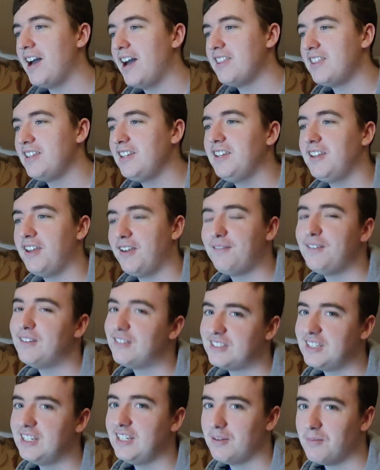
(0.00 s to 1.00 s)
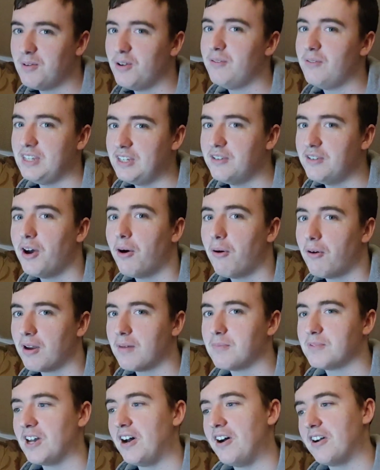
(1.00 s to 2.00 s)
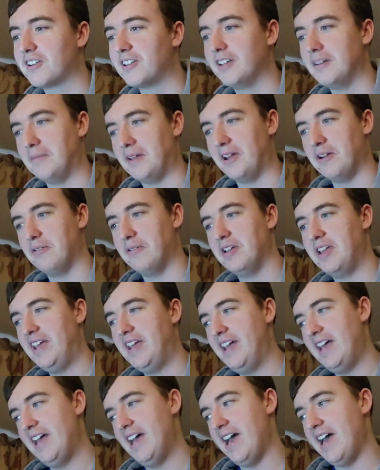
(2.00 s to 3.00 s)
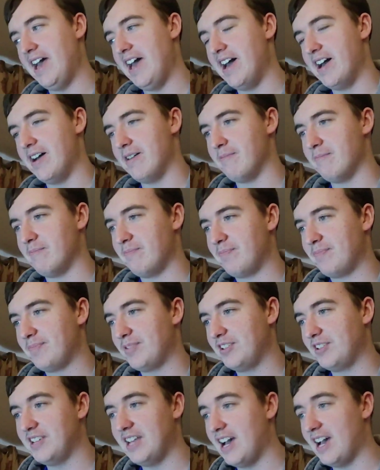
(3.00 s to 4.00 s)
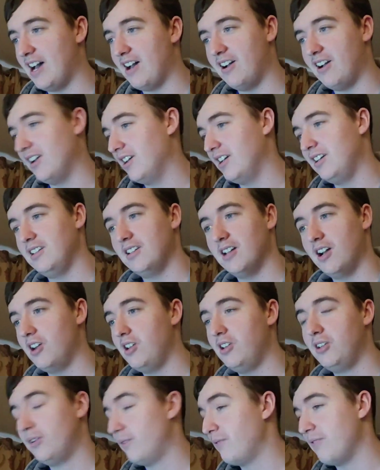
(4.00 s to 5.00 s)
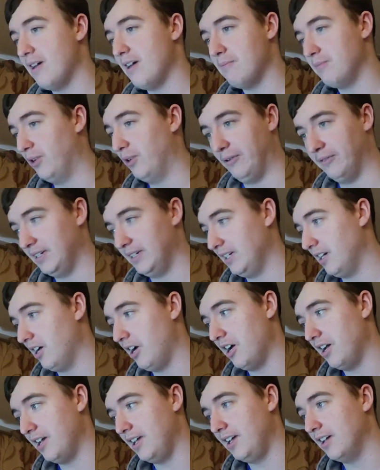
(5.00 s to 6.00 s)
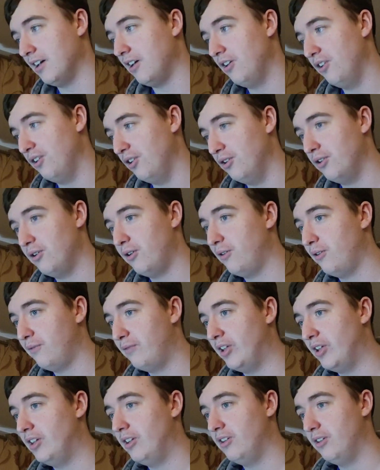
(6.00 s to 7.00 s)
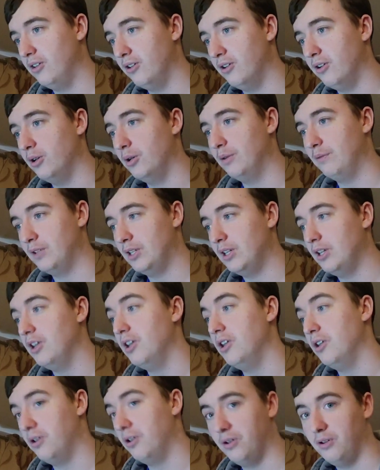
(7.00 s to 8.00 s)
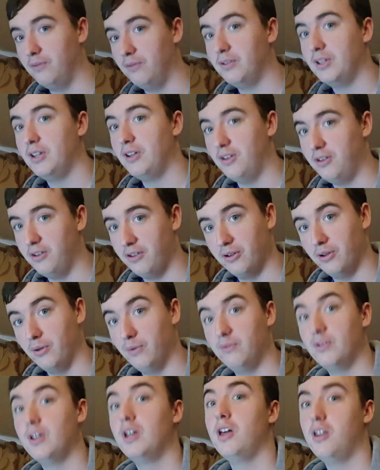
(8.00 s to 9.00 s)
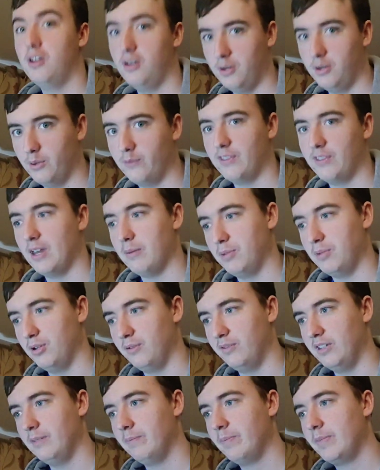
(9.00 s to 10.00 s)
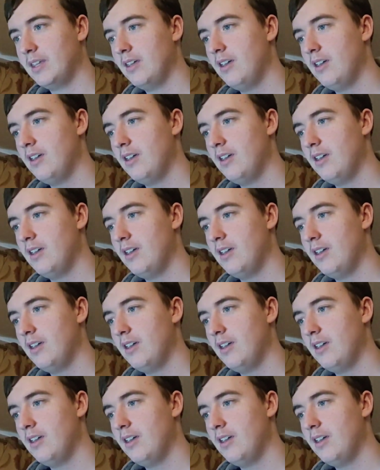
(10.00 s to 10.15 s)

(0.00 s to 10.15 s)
I think if you've seen the movie, you know what I'm talking about. But nah, I love that movie. I love, love, love, love, love that movie.